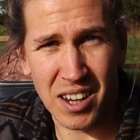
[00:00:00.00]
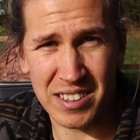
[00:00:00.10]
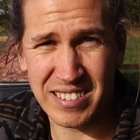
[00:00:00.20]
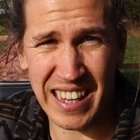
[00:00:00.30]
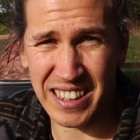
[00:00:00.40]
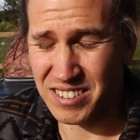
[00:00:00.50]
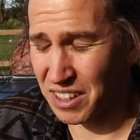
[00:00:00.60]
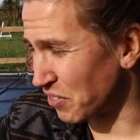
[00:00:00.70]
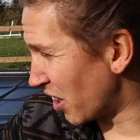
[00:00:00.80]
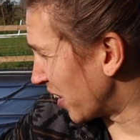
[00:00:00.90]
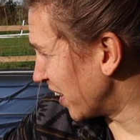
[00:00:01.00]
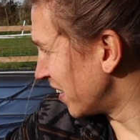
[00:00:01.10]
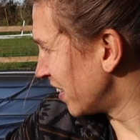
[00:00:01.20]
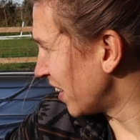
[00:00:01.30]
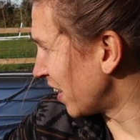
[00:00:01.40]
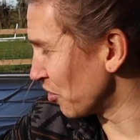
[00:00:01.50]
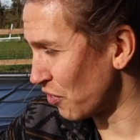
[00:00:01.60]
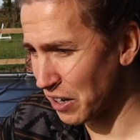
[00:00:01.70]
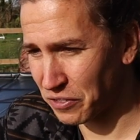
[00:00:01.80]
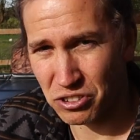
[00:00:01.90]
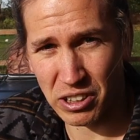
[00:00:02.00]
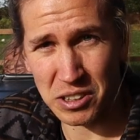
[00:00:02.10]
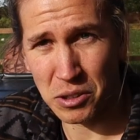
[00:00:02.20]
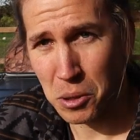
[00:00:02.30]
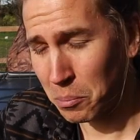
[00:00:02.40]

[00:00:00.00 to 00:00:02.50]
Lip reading: I say it because I've done it and it was very frustrating.